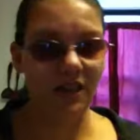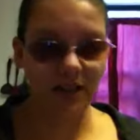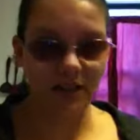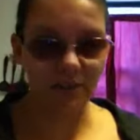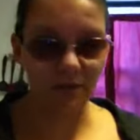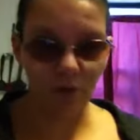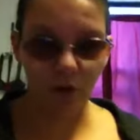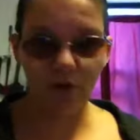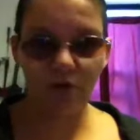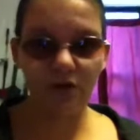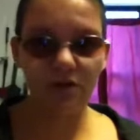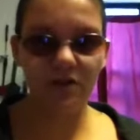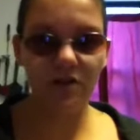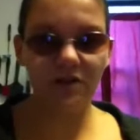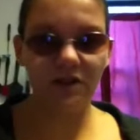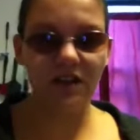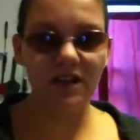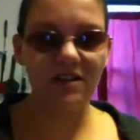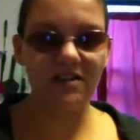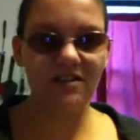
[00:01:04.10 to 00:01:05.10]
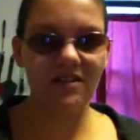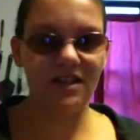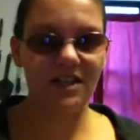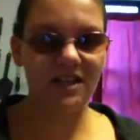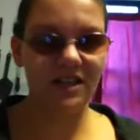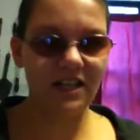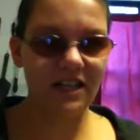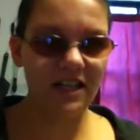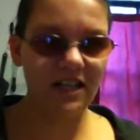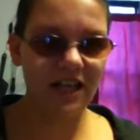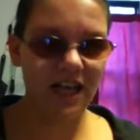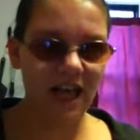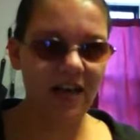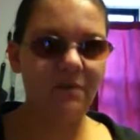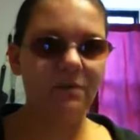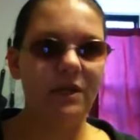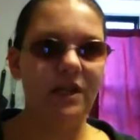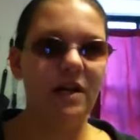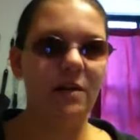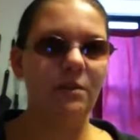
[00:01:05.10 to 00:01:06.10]
like most things that
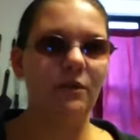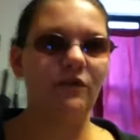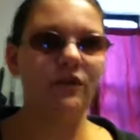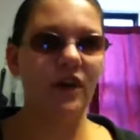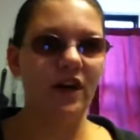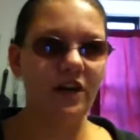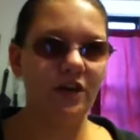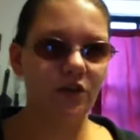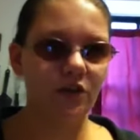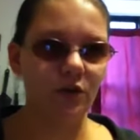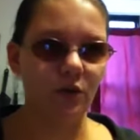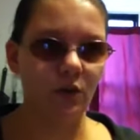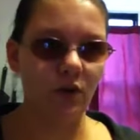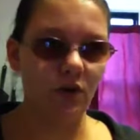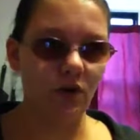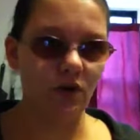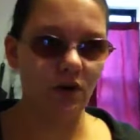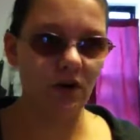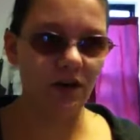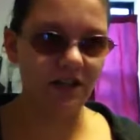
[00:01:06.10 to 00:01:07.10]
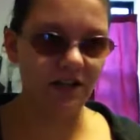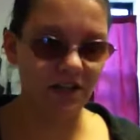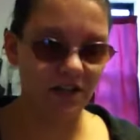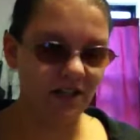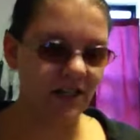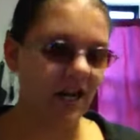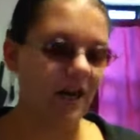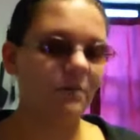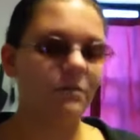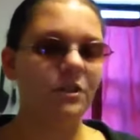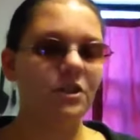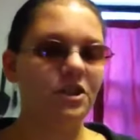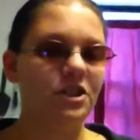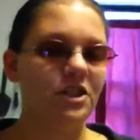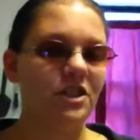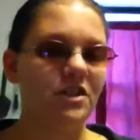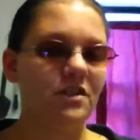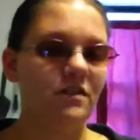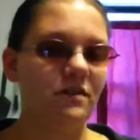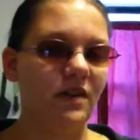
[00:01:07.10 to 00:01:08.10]
can become a vice or
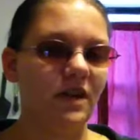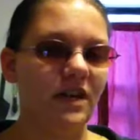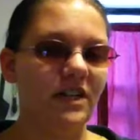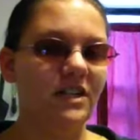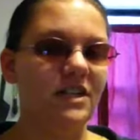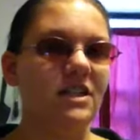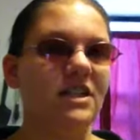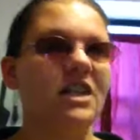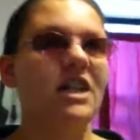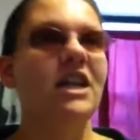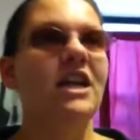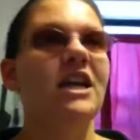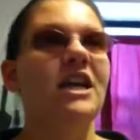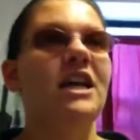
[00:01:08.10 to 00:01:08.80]
established as a vice,